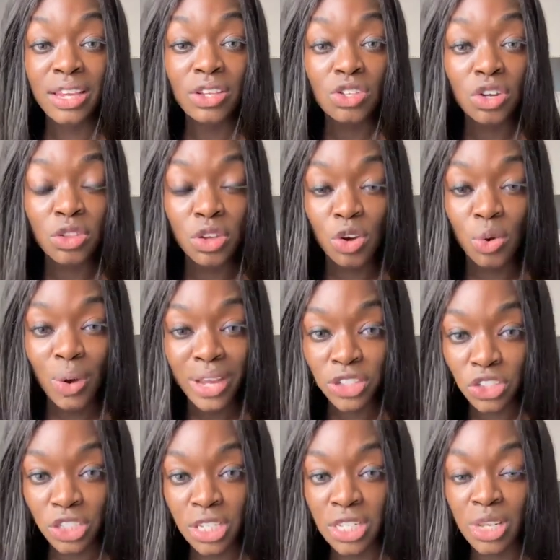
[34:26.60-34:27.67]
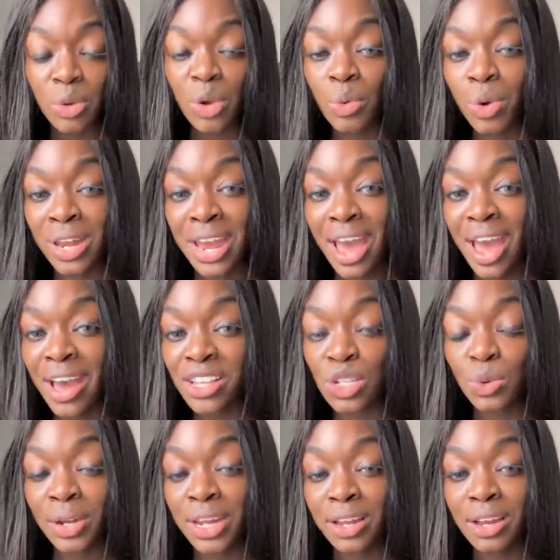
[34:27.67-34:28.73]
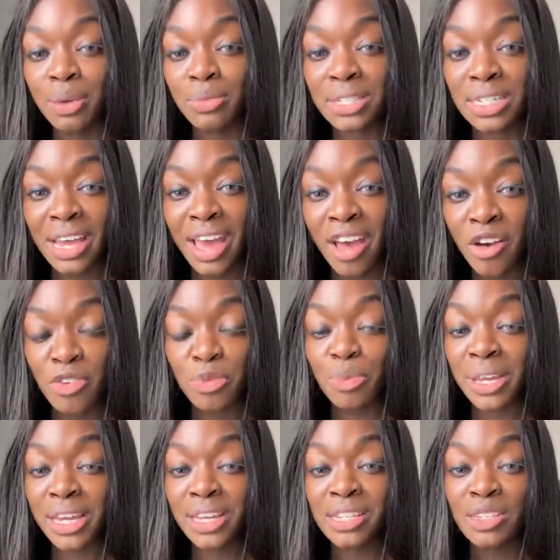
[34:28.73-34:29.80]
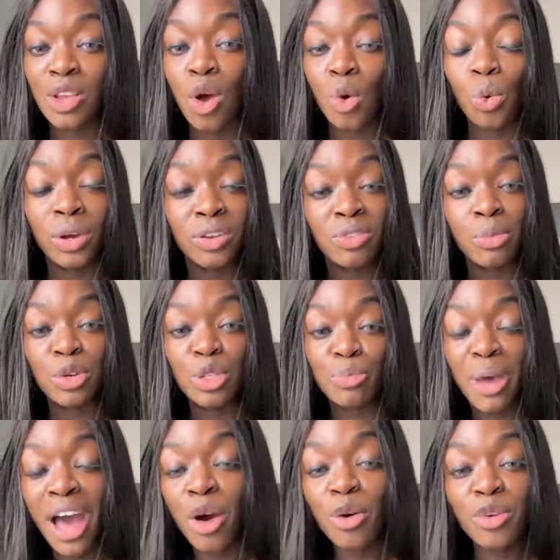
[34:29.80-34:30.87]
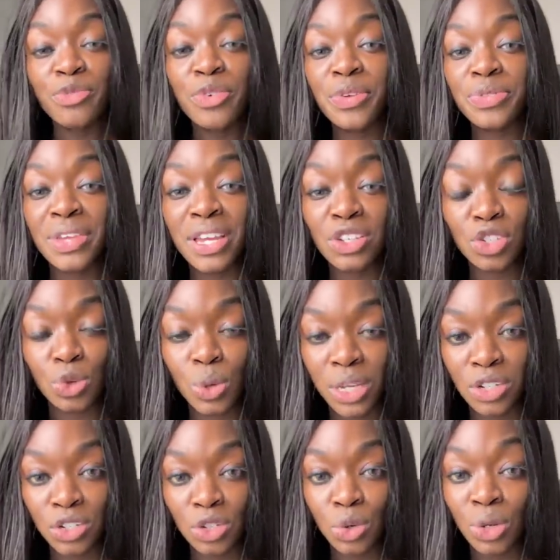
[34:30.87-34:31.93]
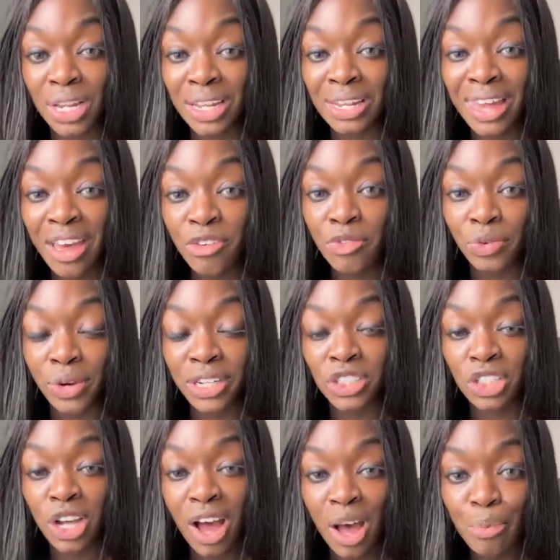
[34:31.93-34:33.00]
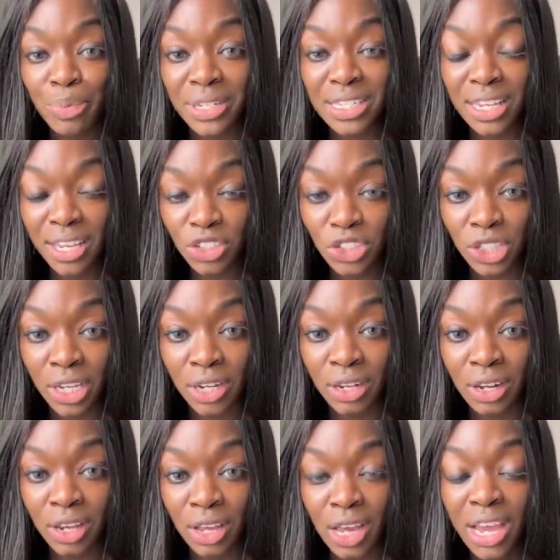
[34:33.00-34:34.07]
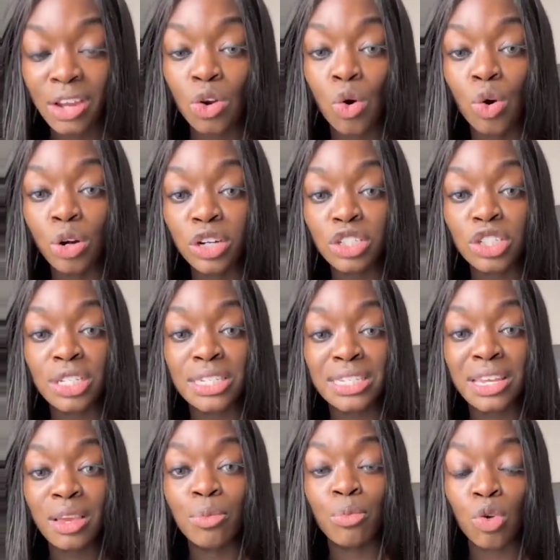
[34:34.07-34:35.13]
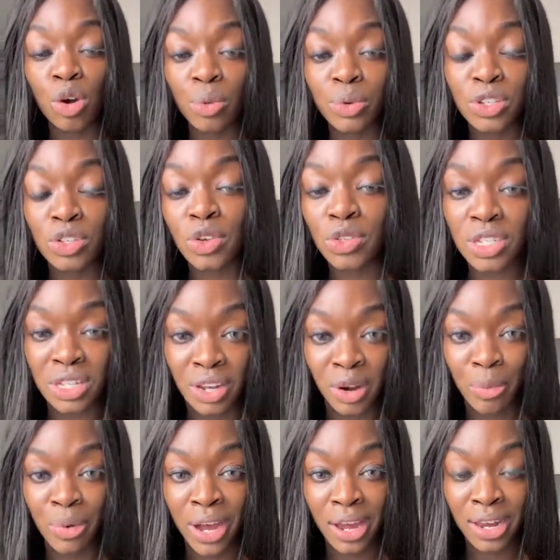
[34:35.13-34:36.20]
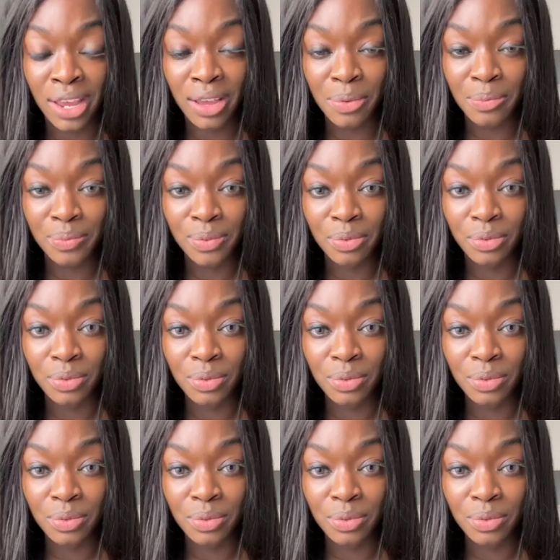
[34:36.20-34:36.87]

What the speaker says: These are the questions that we want to ask when it comes to health, because one of the most powerful things you can do to leverage competition in order to see more results in your body